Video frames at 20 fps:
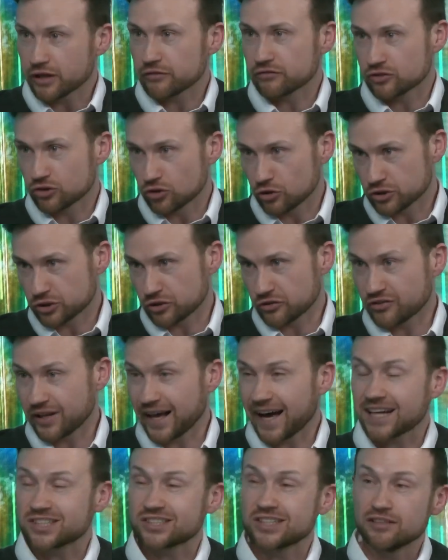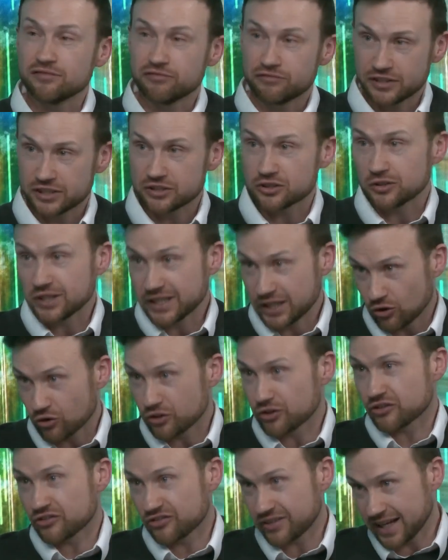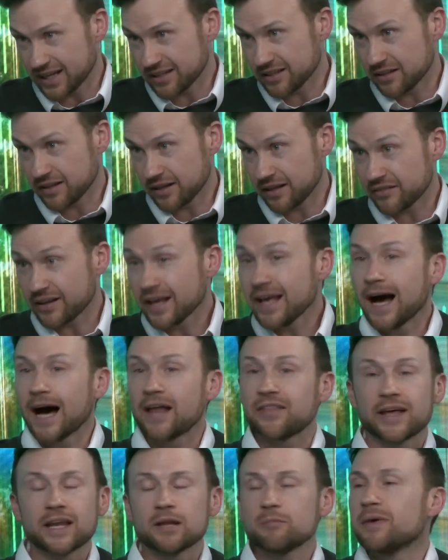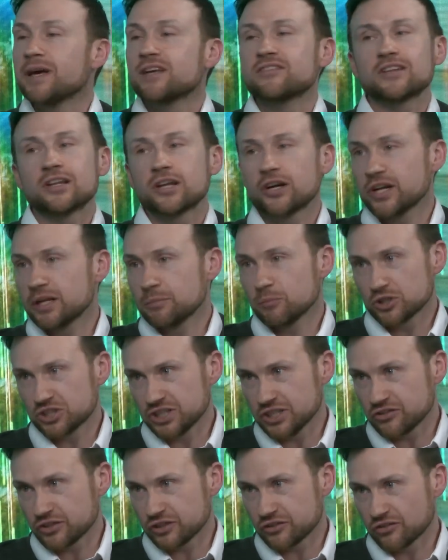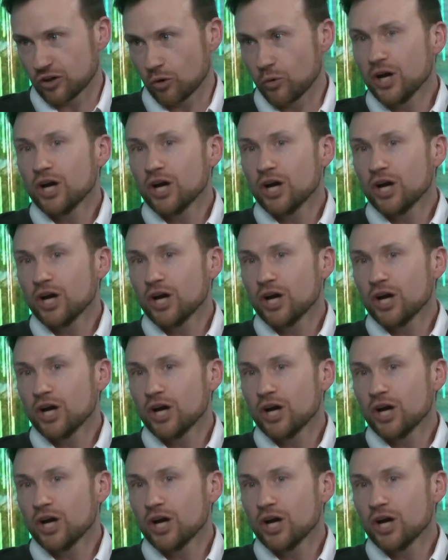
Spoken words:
of structures to actually visually understand it. And then it makes the learning much easier. So